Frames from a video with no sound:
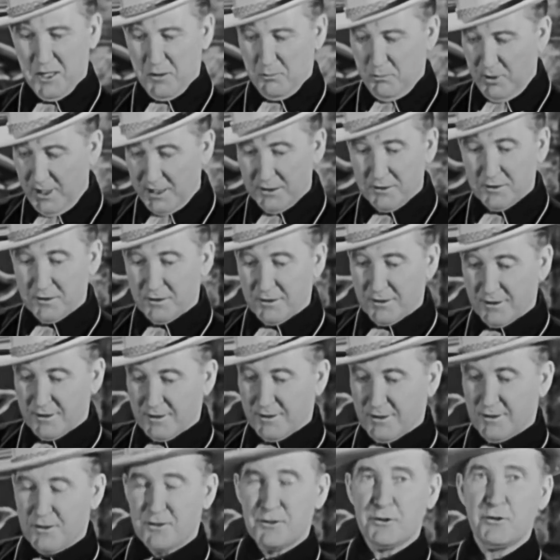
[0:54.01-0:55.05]
But
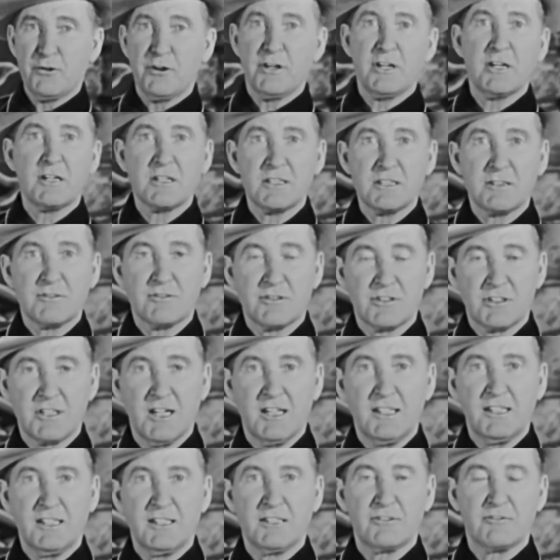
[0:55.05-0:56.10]
2 years of
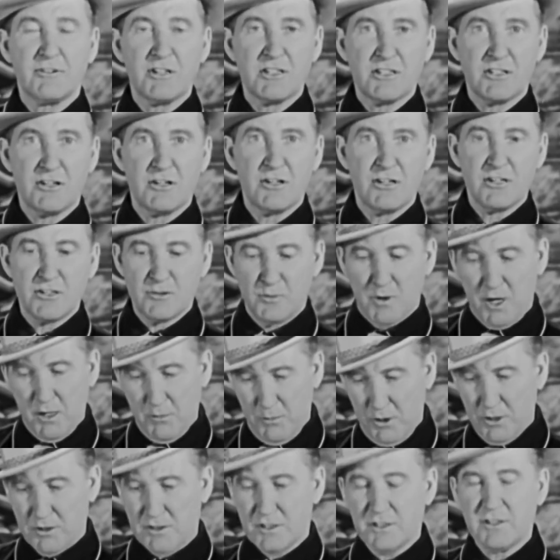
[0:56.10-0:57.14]
study and research, why,
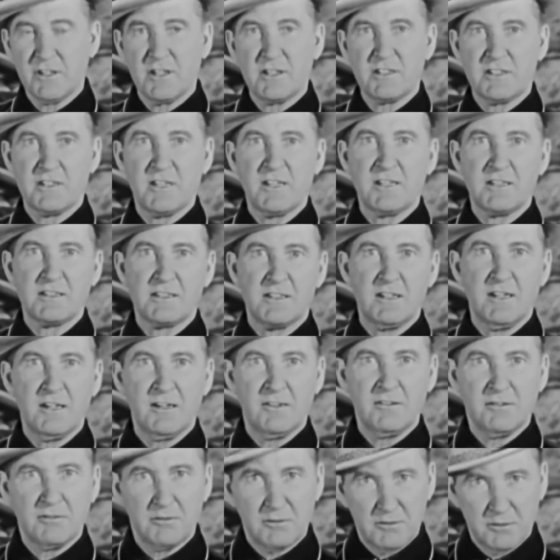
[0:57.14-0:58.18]
most of these things
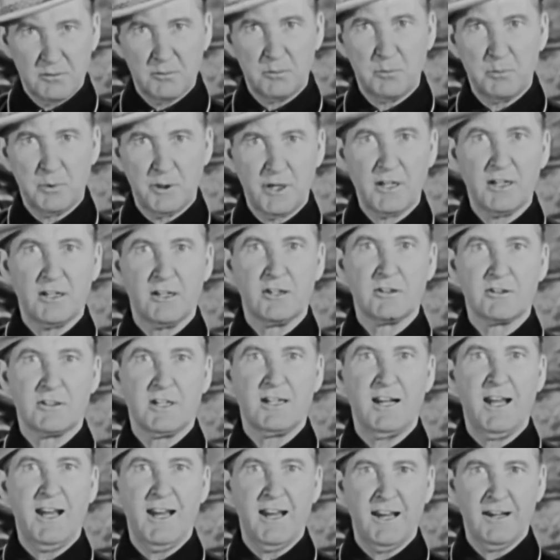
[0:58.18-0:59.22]
are pretty close at
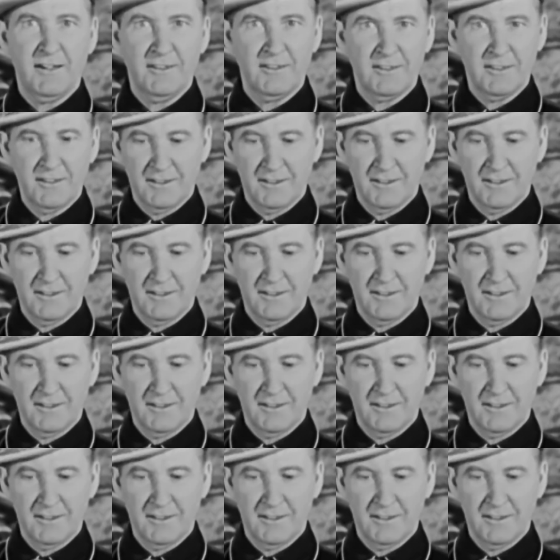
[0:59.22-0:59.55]
hand.